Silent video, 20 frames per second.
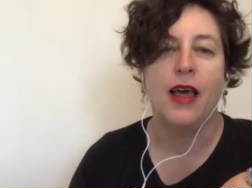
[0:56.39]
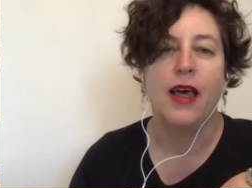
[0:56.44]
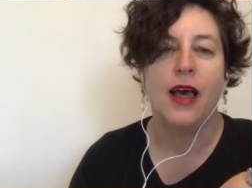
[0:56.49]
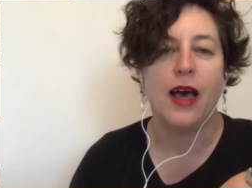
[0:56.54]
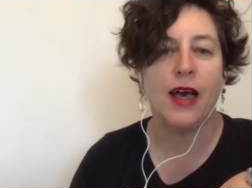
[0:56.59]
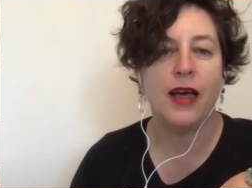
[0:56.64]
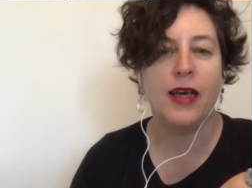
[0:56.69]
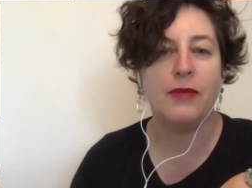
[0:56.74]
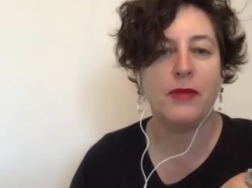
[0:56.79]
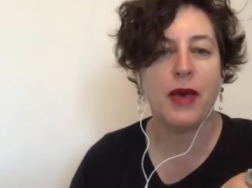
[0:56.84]

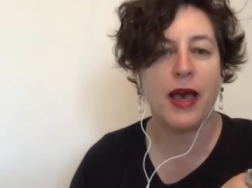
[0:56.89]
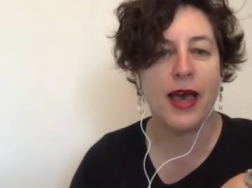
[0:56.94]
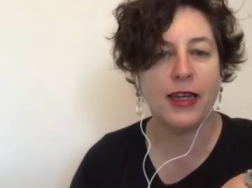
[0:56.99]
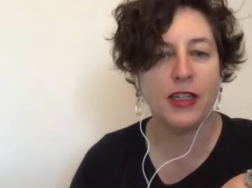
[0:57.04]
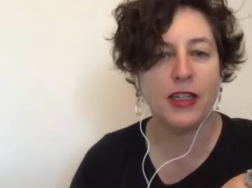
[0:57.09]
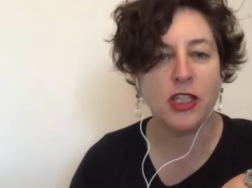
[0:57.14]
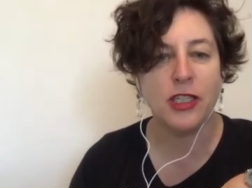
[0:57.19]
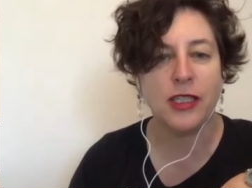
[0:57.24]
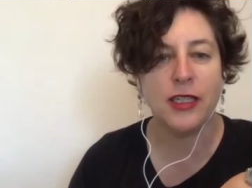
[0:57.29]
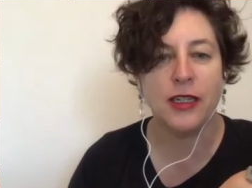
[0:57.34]
I'm
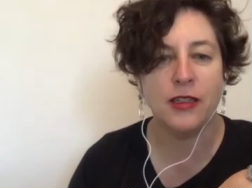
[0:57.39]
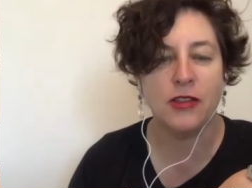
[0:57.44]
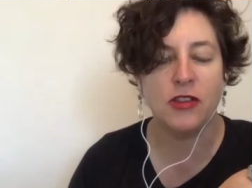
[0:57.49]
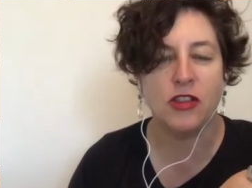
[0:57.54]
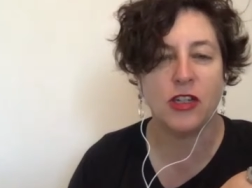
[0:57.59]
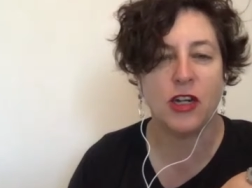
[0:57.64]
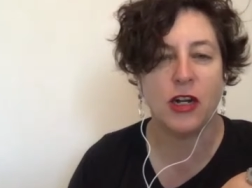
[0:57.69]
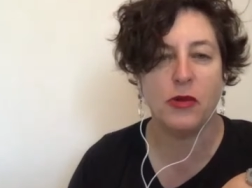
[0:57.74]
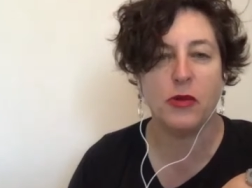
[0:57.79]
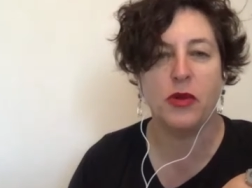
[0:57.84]
actually going to
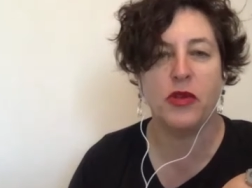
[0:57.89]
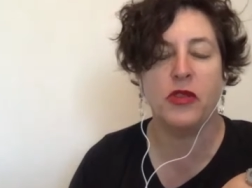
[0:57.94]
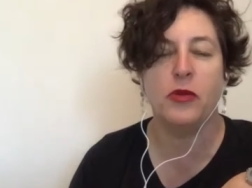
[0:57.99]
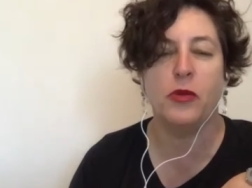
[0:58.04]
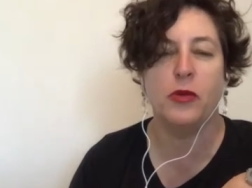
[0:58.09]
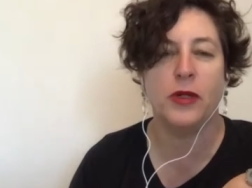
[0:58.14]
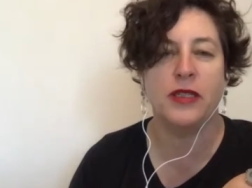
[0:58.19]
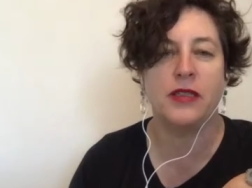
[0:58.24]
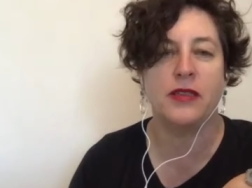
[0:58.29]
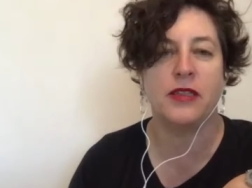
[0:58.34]
start with a
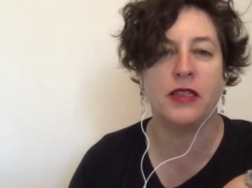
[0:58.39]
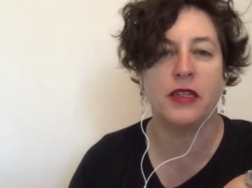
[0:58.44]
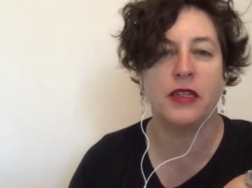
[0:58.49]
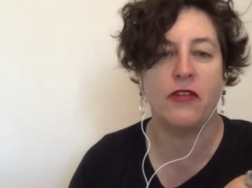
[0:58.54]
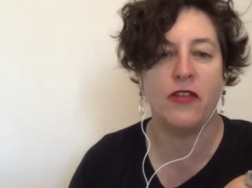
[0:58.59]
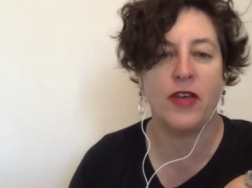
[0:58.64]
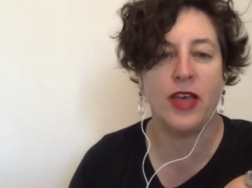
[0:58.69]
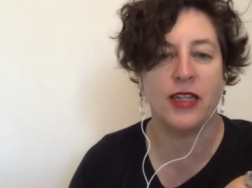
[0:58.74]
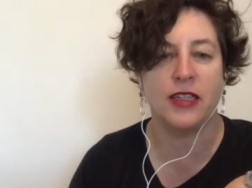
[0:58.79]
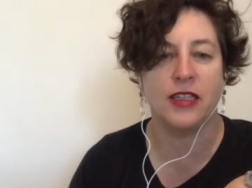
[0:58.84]
recent
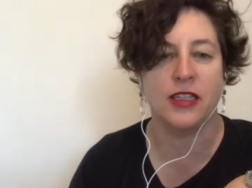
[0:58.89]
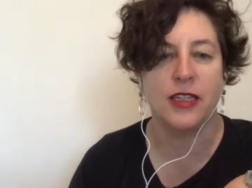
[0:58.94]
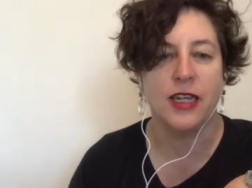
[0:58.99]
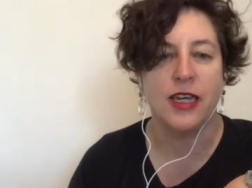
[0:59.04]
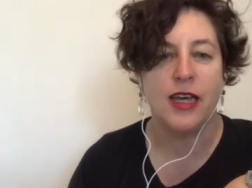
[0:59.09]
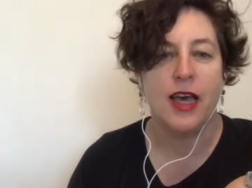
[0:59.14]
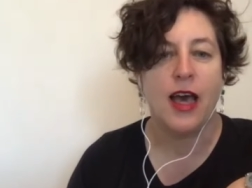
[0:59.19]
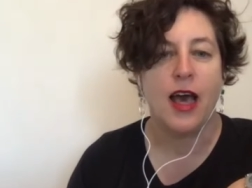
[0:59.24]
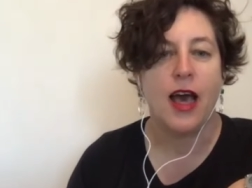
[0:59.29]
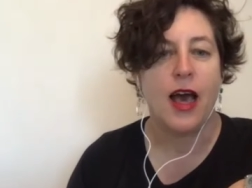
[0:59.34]
event.
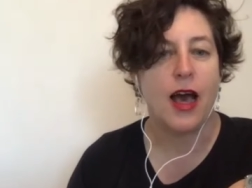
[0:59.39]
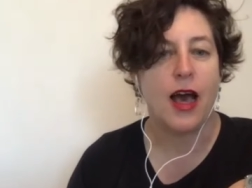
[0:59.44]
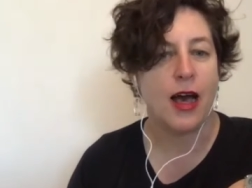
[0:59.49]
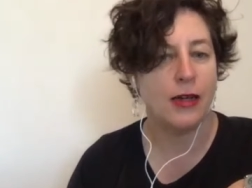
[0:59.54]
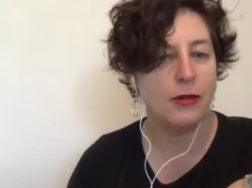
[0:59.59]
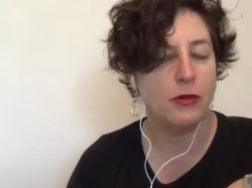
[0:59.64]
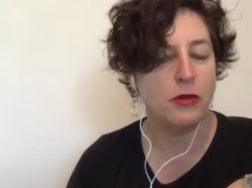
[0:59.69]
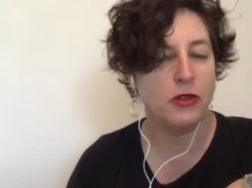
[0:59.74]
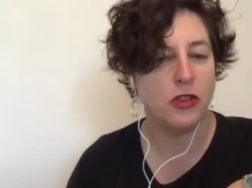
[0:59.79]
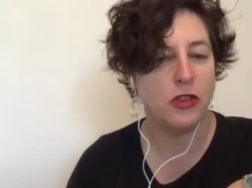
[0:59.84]
I
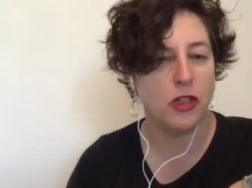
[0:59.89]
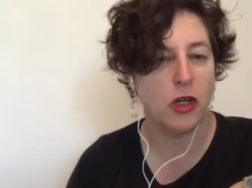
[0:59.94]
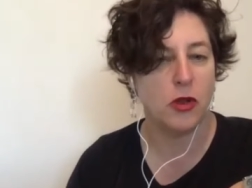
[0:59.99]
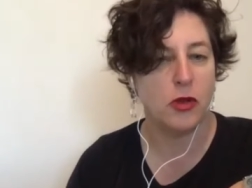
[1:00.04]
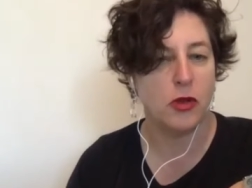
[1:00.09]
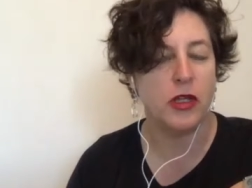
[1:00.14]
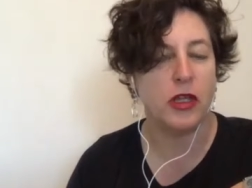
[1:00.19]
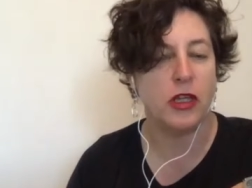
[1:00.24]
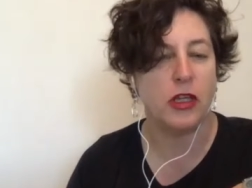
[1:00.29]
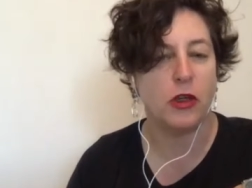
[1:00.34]
was told
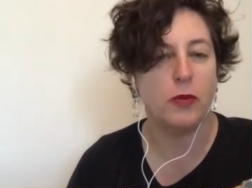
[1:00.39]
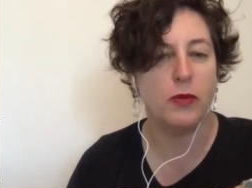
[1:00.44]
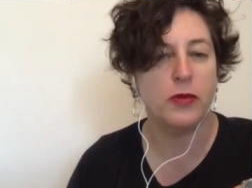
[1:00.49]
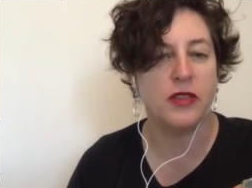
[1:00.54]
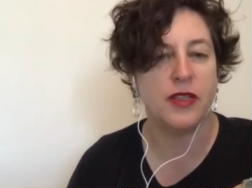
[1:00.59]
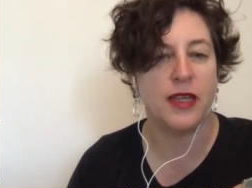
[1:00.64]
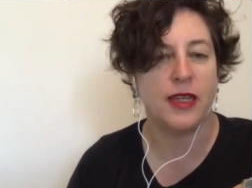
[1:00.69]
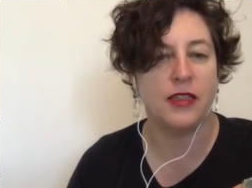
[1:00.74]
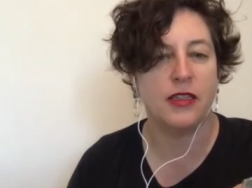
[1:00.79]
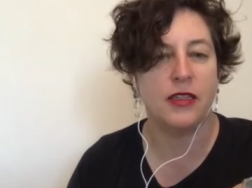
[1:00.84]
that you
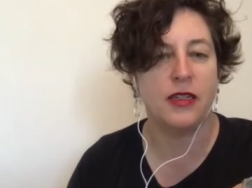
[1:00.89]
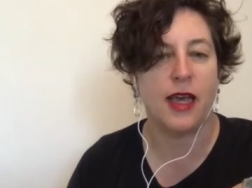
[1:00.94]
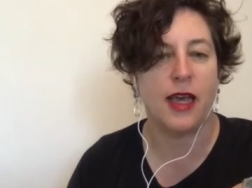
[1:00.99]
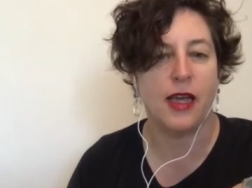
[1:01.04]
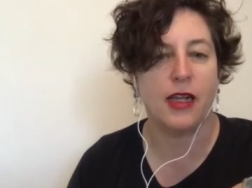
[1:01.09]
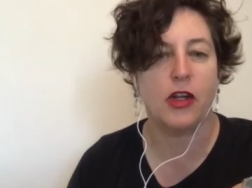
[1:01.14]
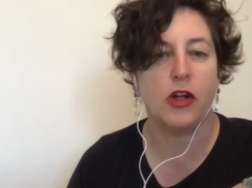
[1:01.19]
presented at